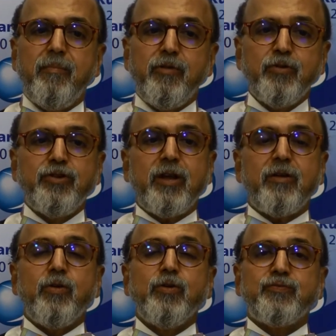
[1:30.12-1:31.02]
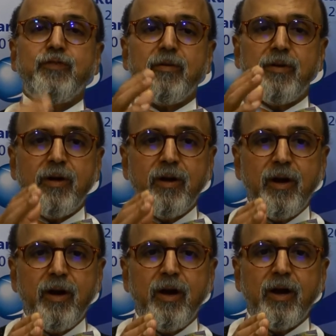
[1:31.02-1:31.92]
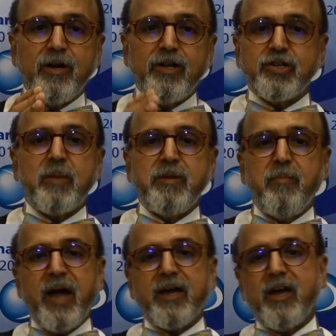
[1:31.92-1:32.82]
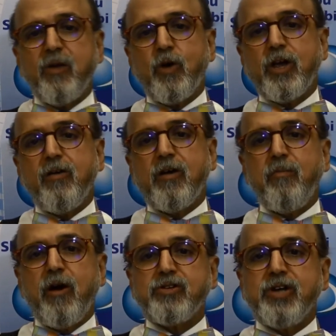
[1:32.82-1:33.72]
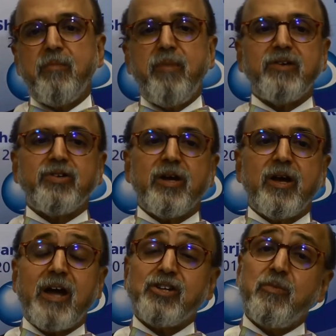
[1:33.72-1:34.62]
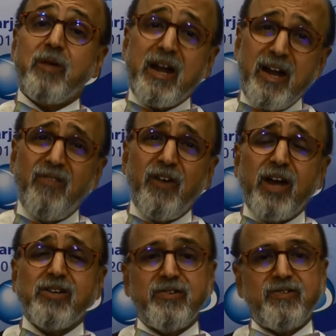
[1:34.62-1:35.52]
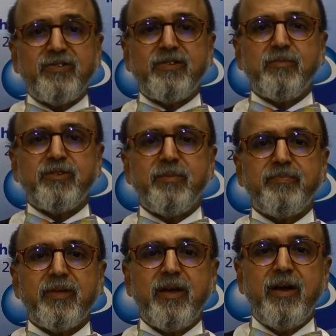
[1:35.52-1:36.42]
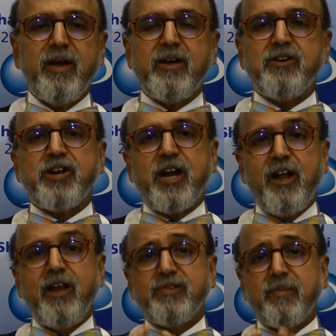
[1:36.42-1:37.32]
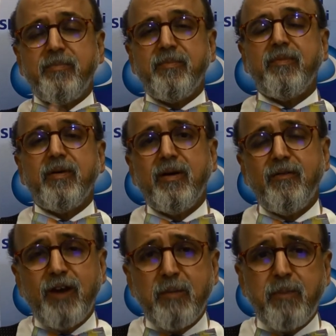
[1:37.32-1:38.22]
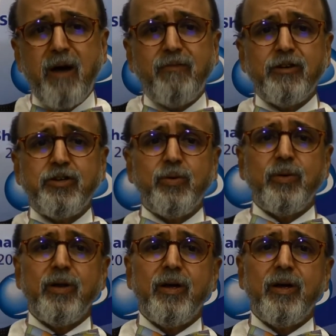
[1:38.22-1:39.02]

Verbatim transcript: using used for disrupt the banking and working on blockchain based customer identification systems. Tradle is a a very powerful tool.